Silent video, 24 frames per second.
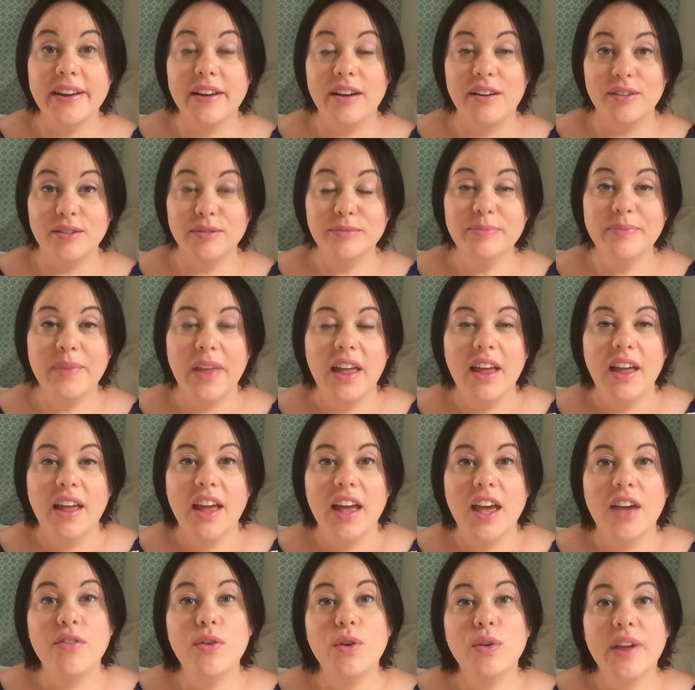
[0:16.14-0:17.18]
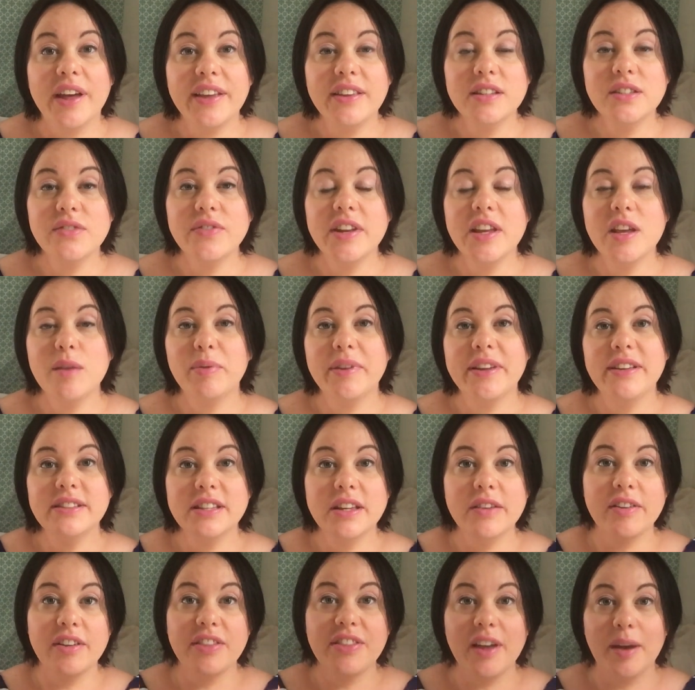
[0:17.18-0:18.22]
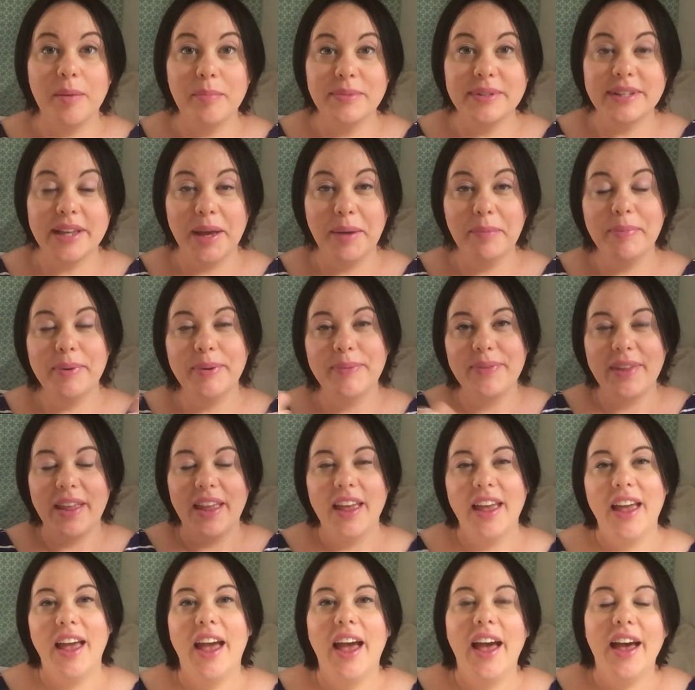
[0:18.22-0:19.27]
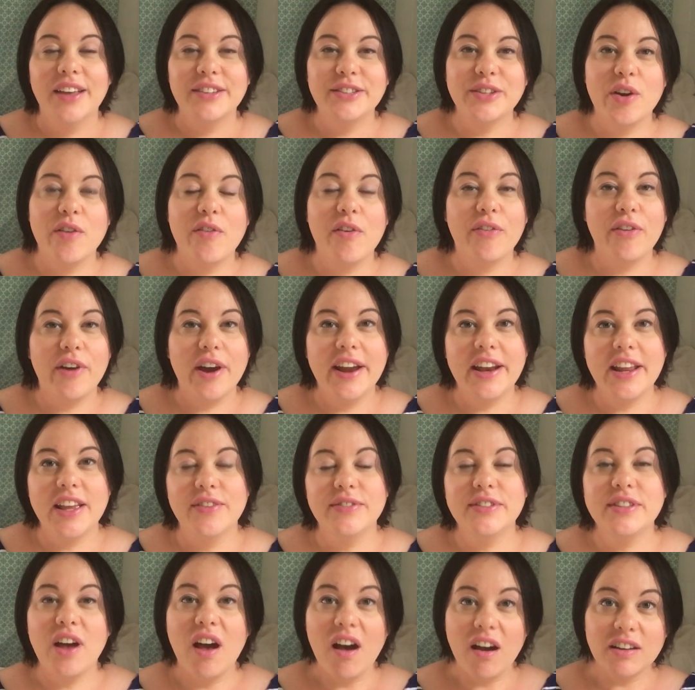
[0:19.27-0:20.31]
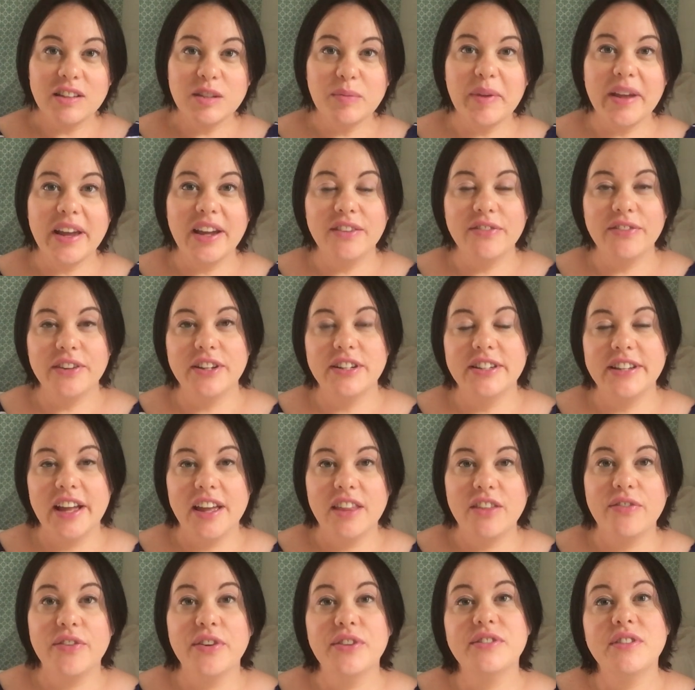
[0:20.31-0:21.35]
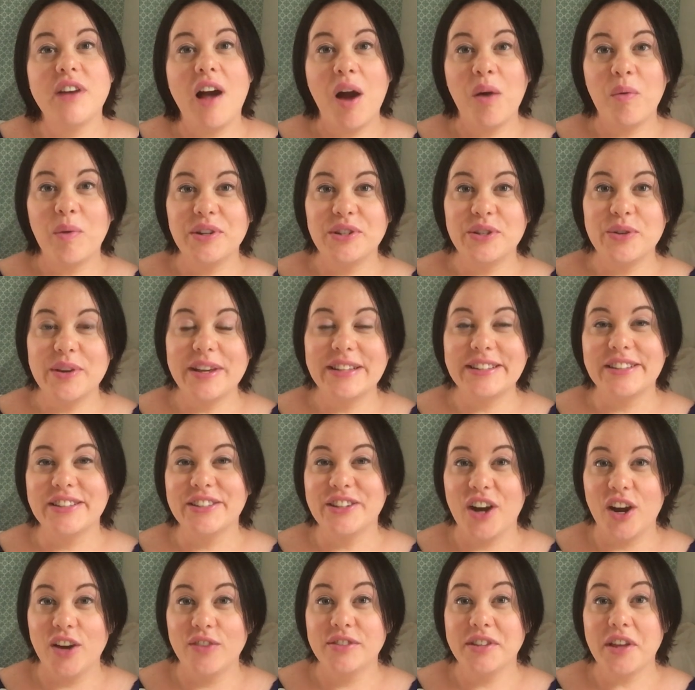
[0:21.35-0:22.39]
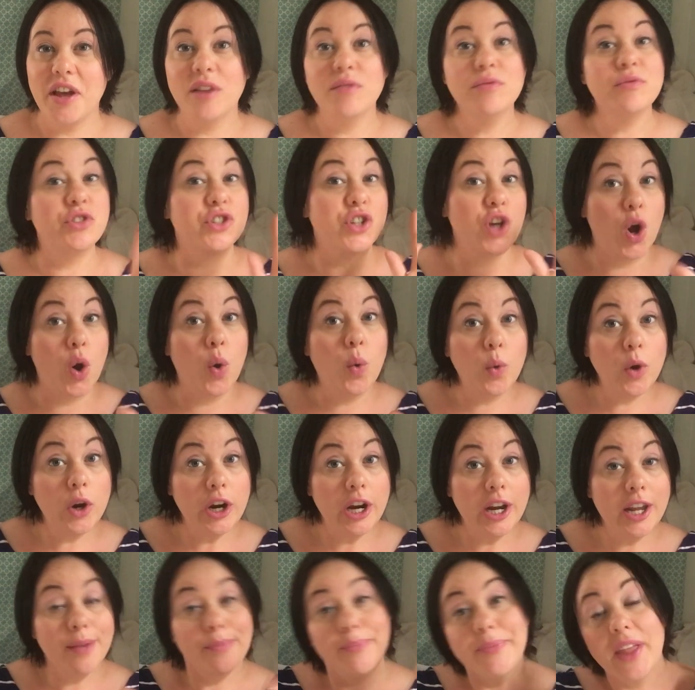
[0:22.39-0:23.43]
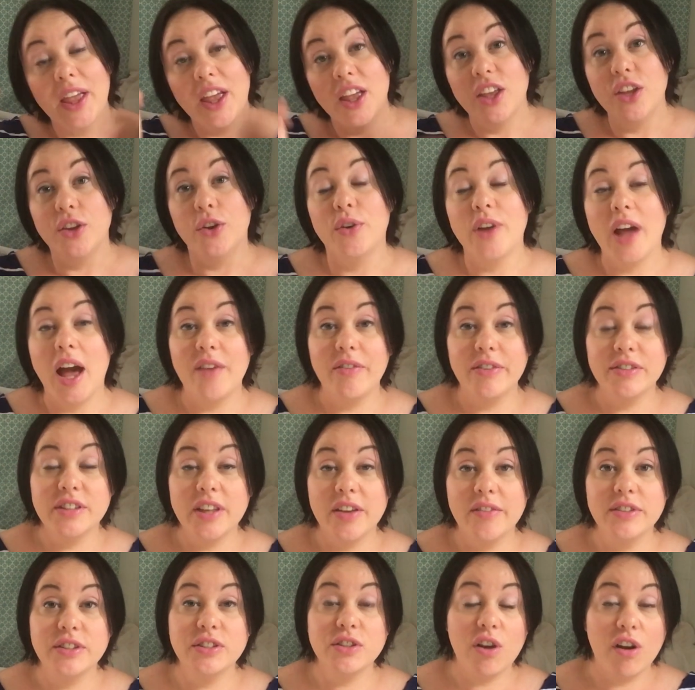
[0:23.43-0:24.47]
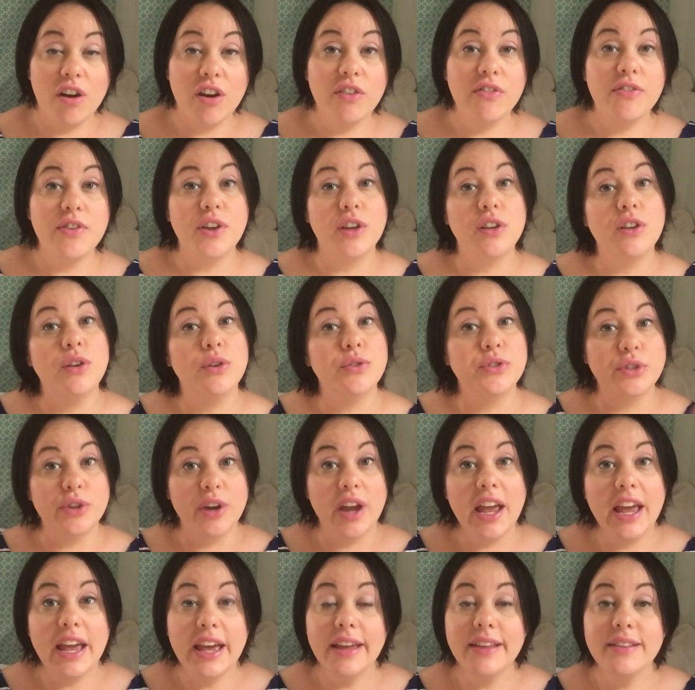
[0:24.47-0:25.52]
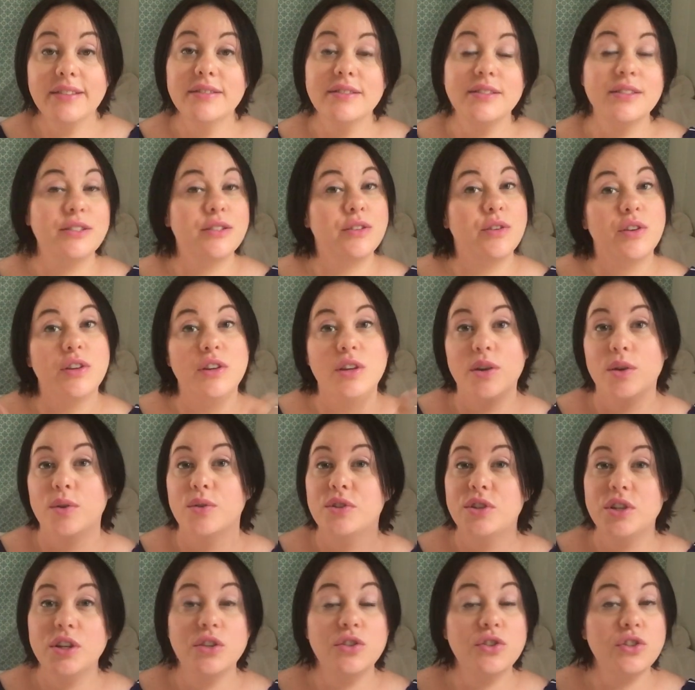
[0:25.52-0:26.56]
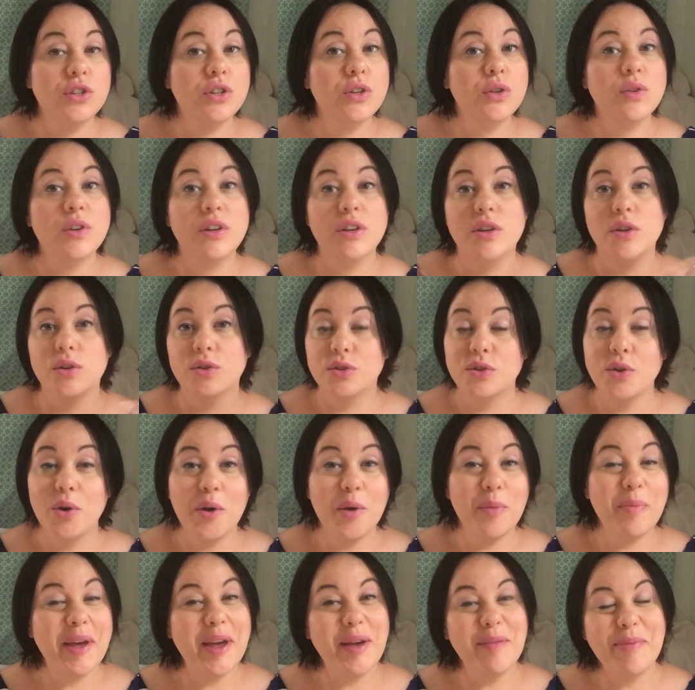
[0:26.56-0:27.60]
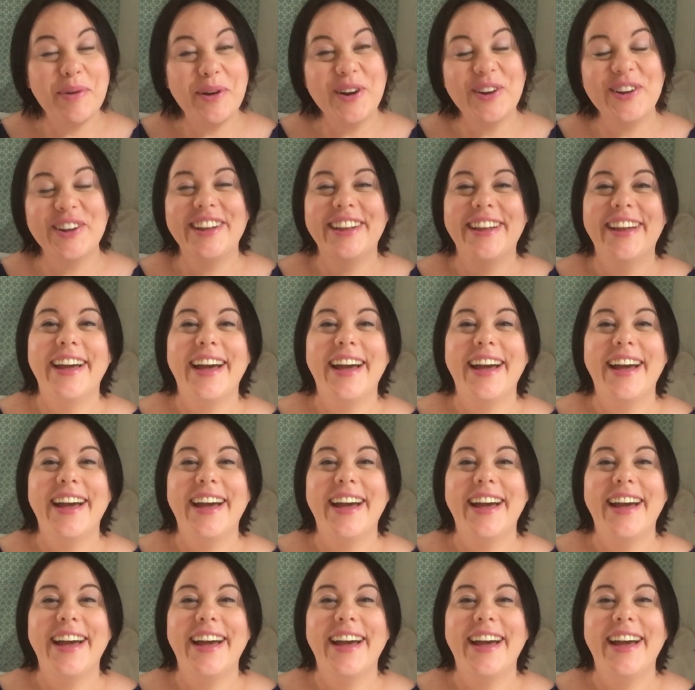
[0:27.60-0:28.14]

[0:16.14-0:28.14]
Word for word: at Home. If you like this video, please give it a thumbs up. So I have a variety of songs planned for you today. The first song we're doing is a scarf song. Don't worry, you don't have to have a scarf. You can use your hands, you can use tissue, you can use toilet paper.